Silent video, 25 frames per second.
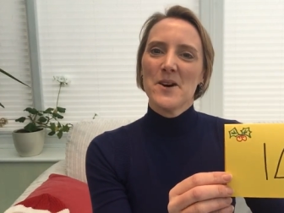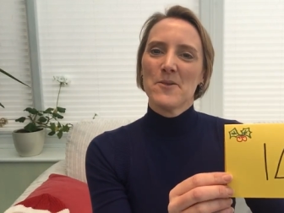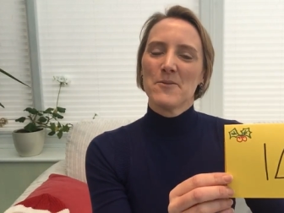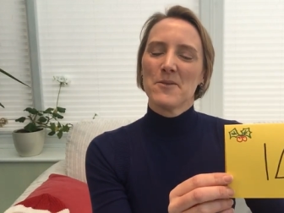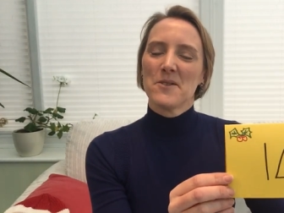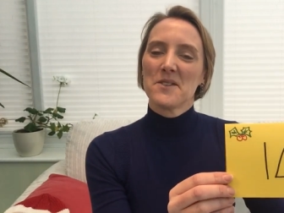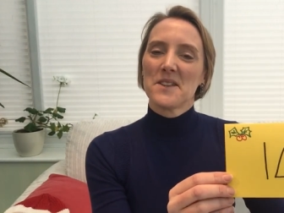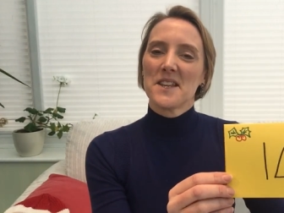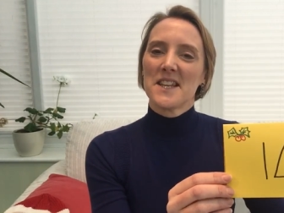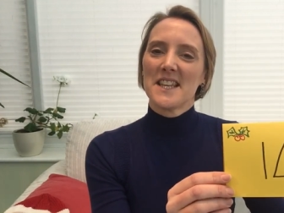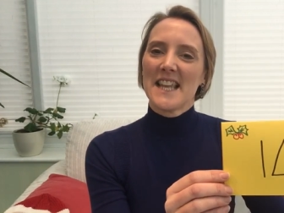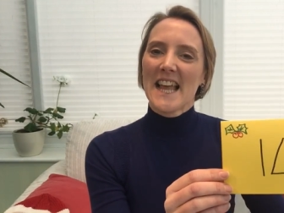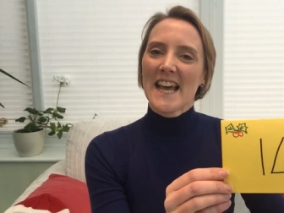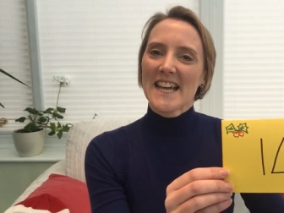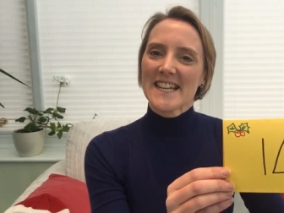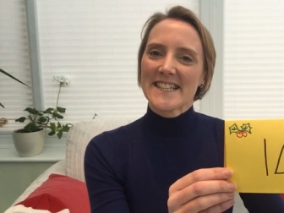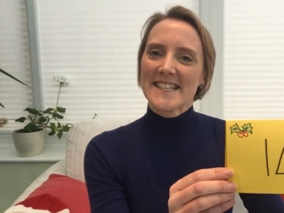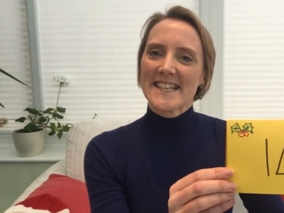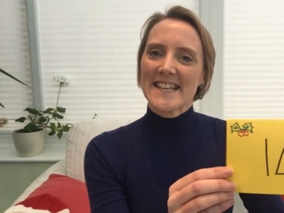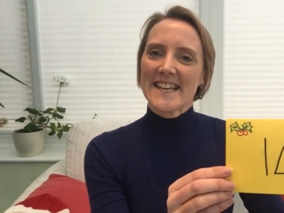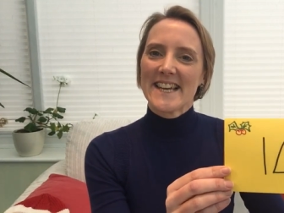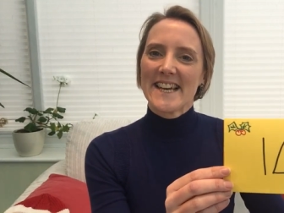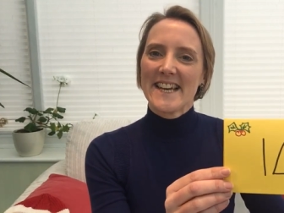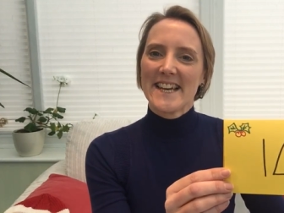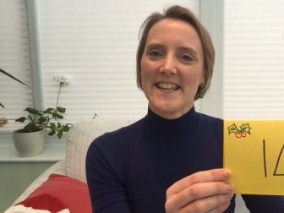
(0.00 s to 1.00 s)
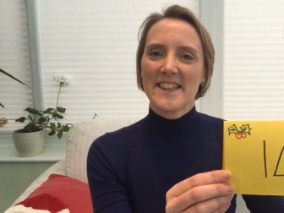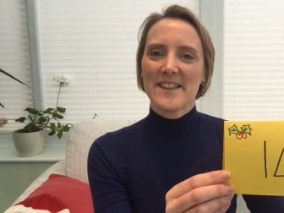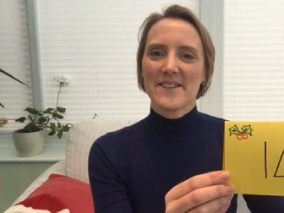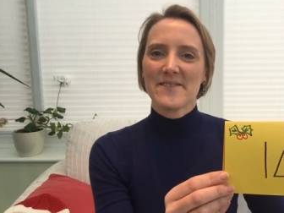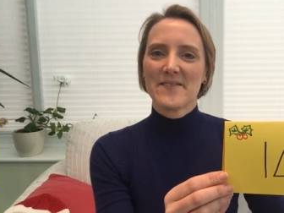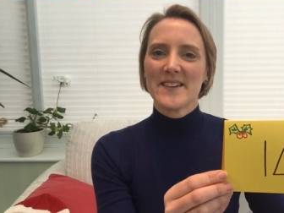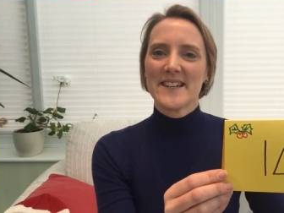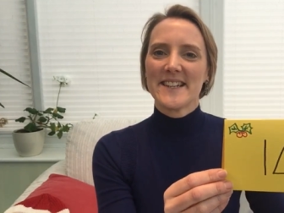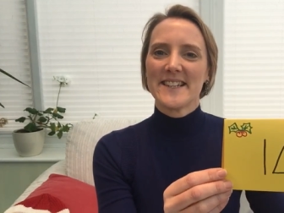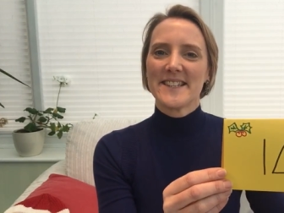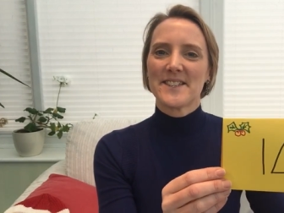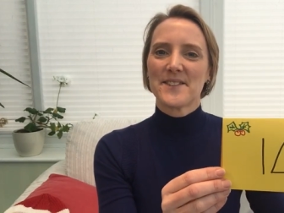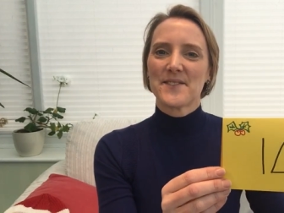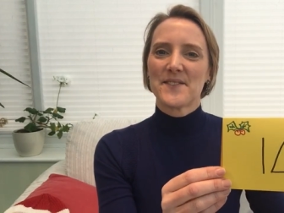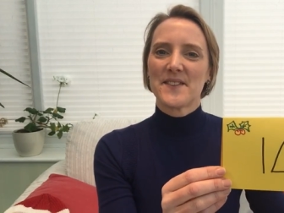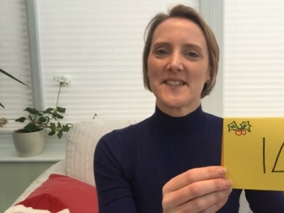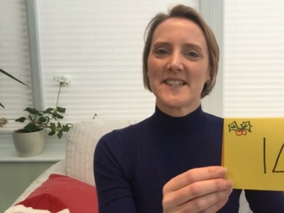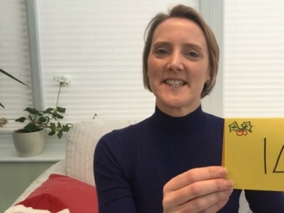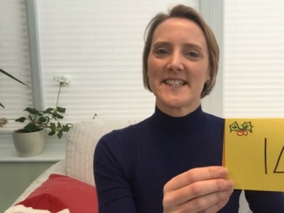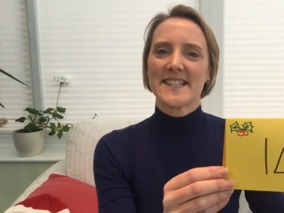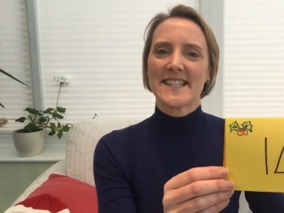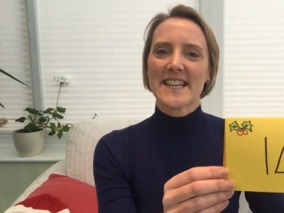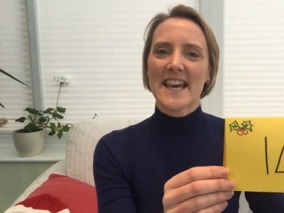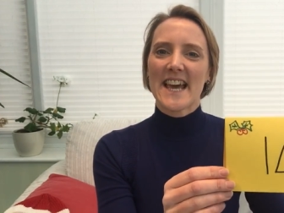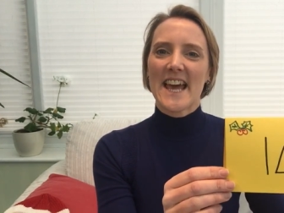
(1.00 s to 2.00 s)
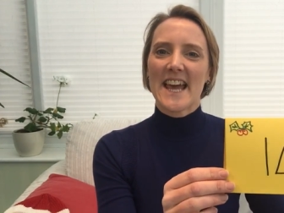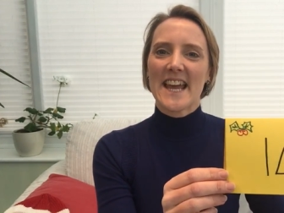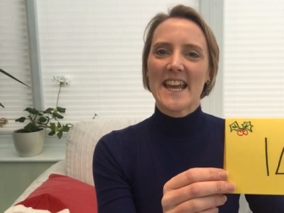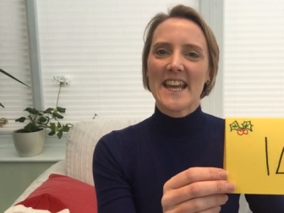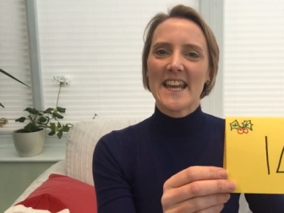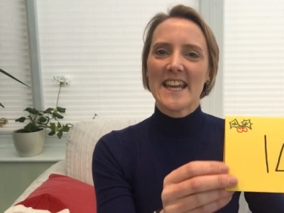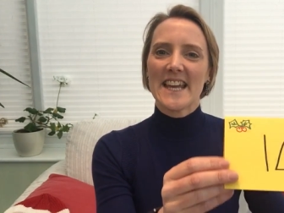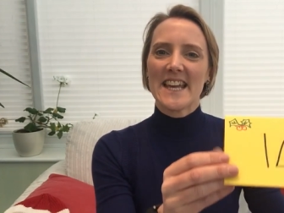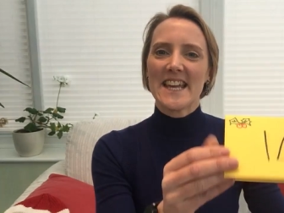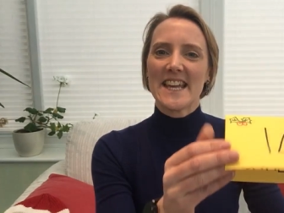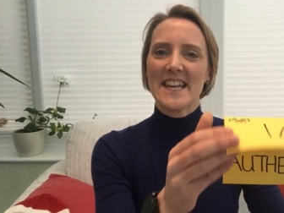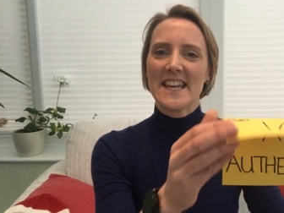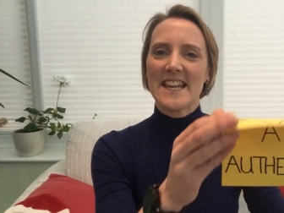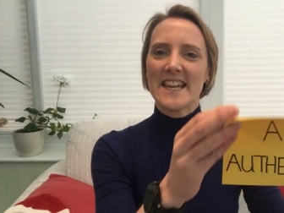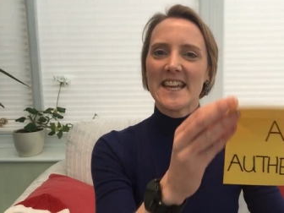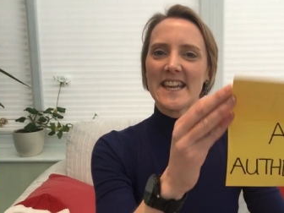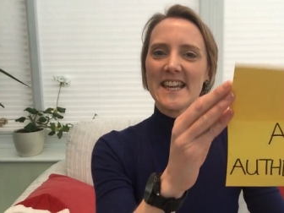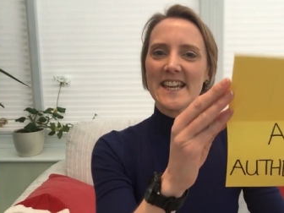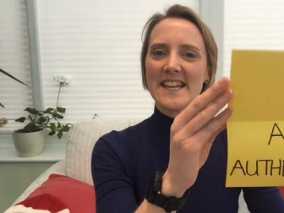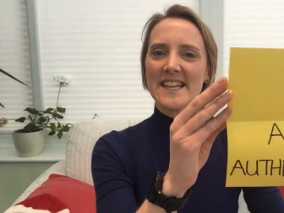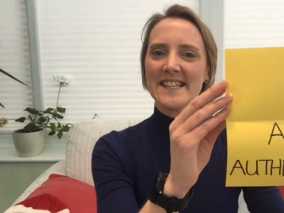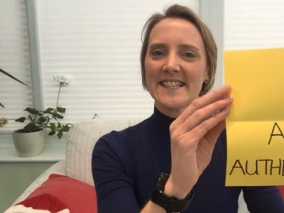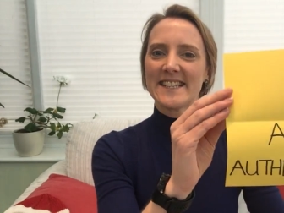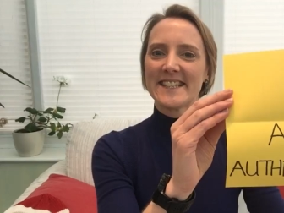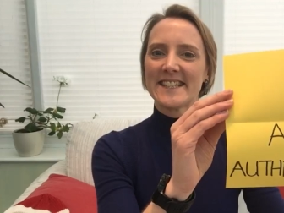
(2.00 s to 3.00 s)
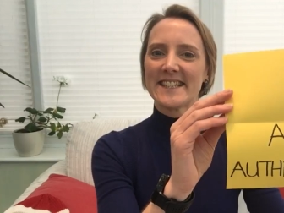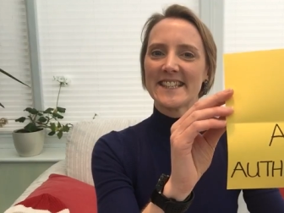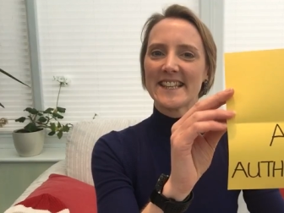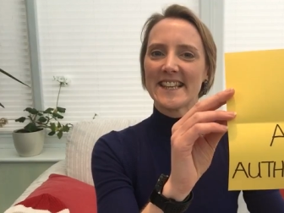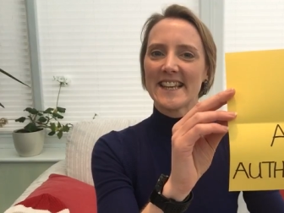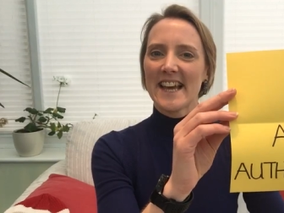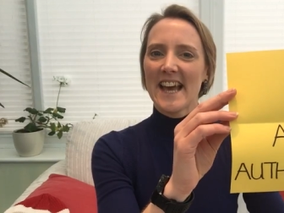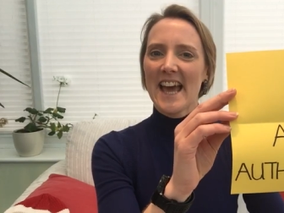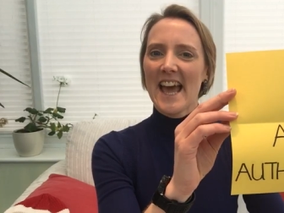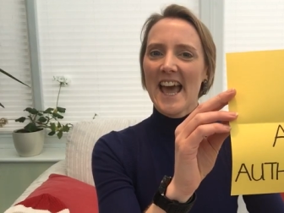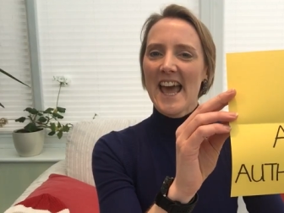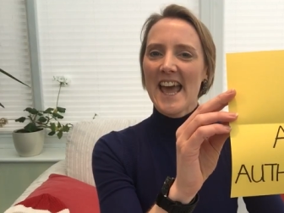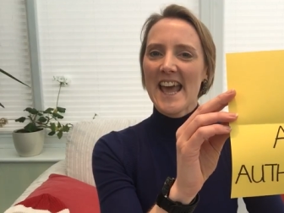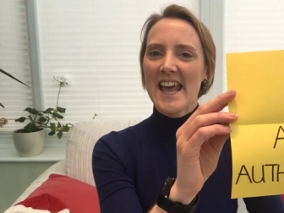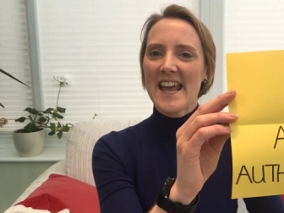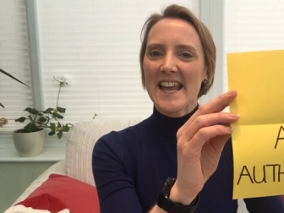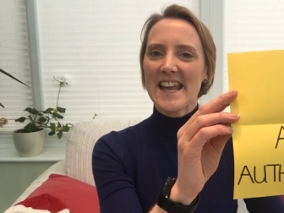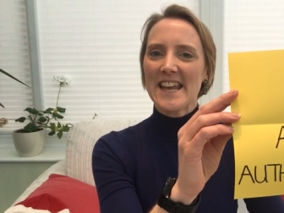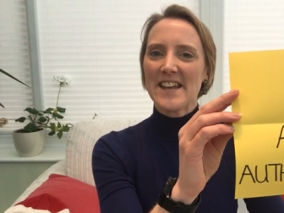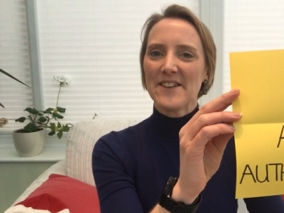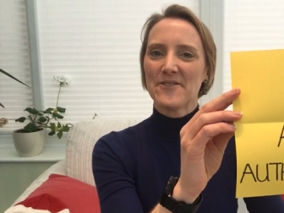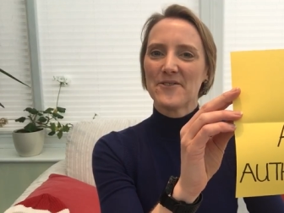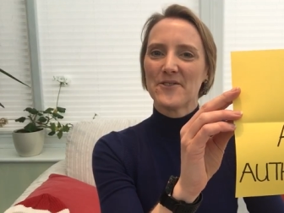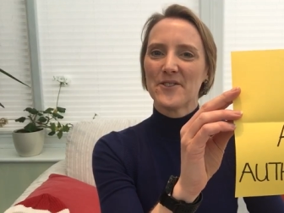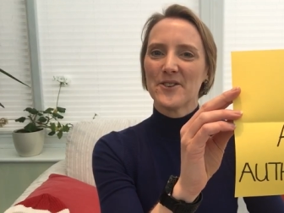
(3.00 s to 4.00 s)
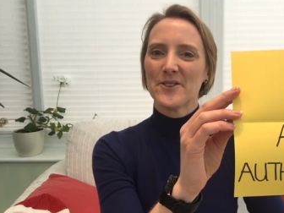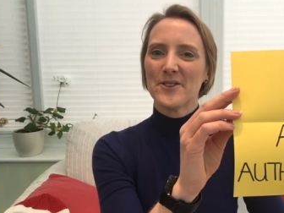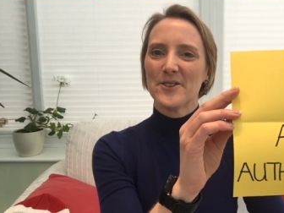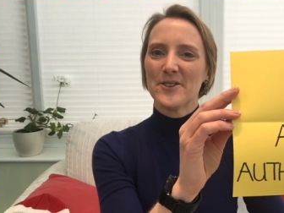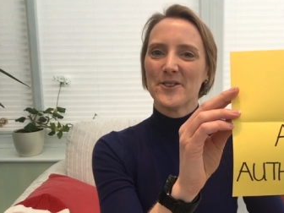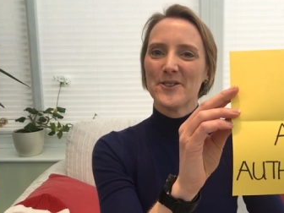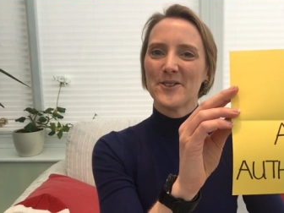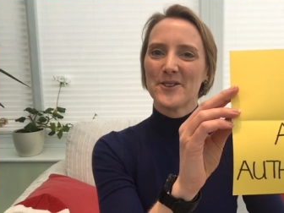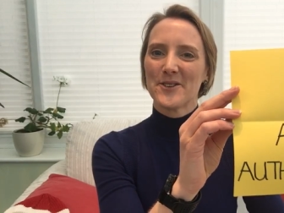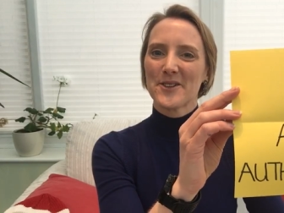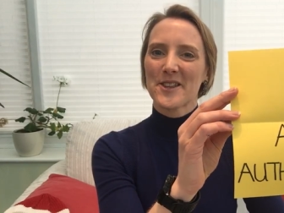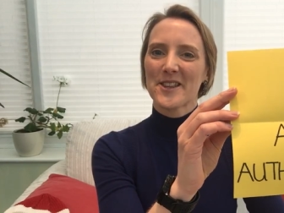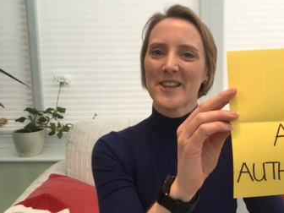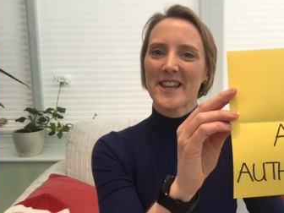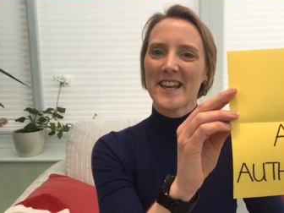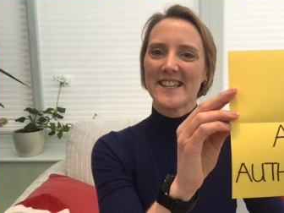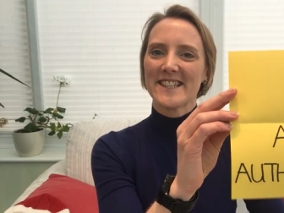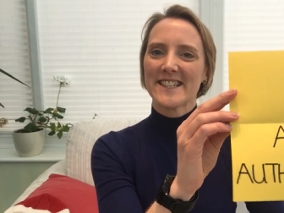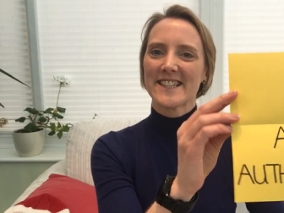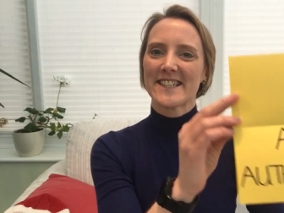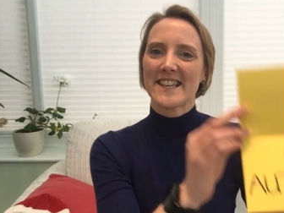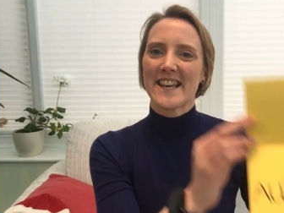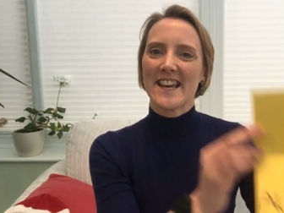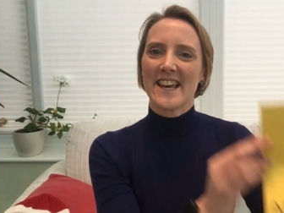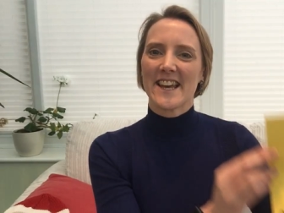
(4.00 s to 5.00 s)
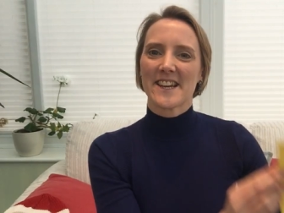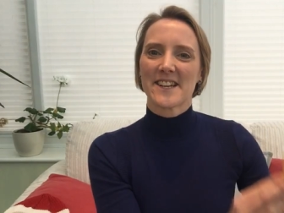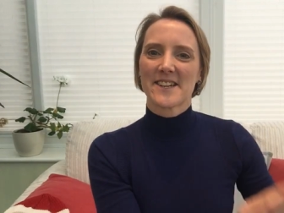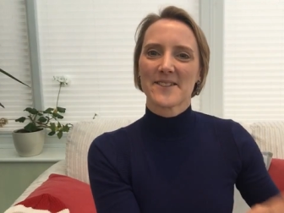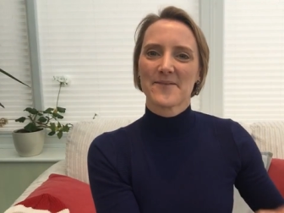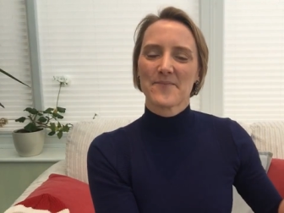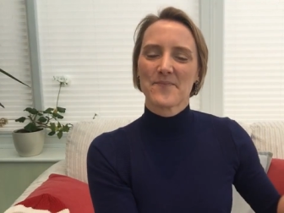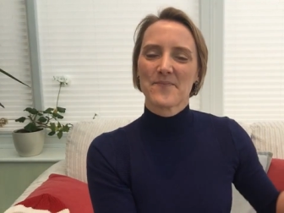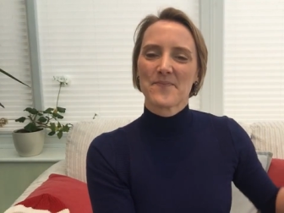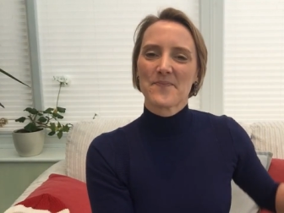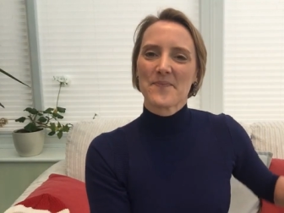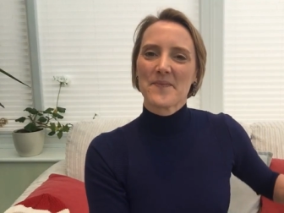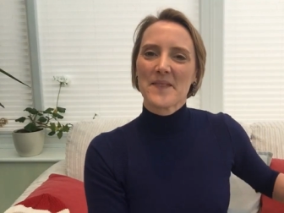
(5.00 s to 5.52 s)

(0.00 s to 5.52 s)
Well, the letter and the word for today is A for authentic.